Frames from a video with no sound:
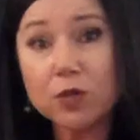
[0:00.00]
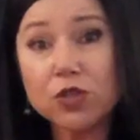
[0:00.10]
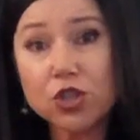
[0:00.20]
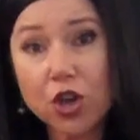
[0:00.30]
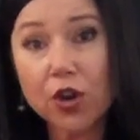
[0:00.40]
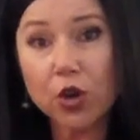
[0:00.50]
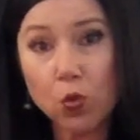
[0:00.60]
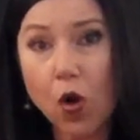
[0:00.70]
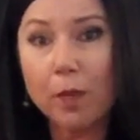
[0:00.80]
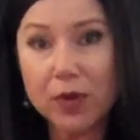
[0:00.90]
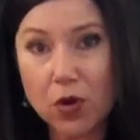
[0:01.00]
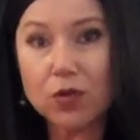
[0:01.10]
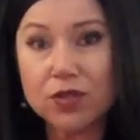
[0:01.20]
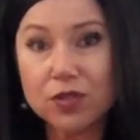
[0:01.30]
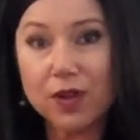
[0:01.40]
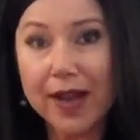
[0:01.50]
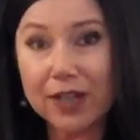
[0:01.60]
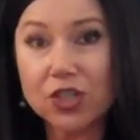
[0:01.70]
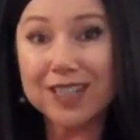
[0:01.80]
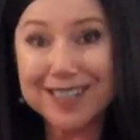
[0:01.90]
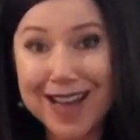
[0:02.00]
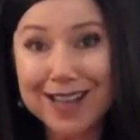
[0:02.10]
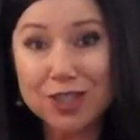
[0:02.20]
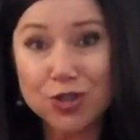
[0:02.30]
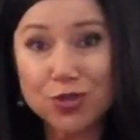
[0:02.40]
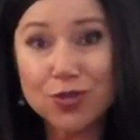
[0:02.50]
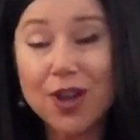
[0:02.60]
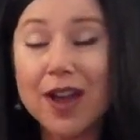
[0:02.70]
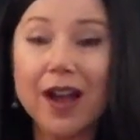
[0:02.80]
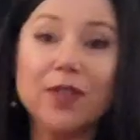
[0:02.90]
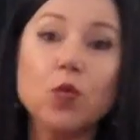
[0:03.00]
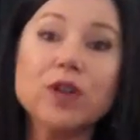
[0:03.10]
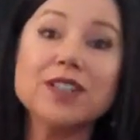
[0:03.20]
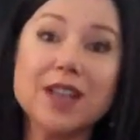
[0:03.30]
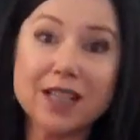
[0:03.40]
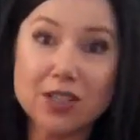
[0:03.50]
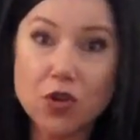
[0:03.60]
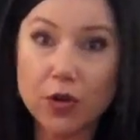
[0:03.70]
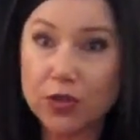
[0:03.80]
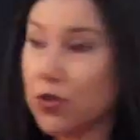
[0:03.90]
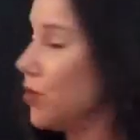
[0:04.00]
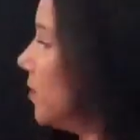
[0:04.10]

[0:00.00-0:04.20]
it's going to show you what minoxidil actually does do and then what it does not do.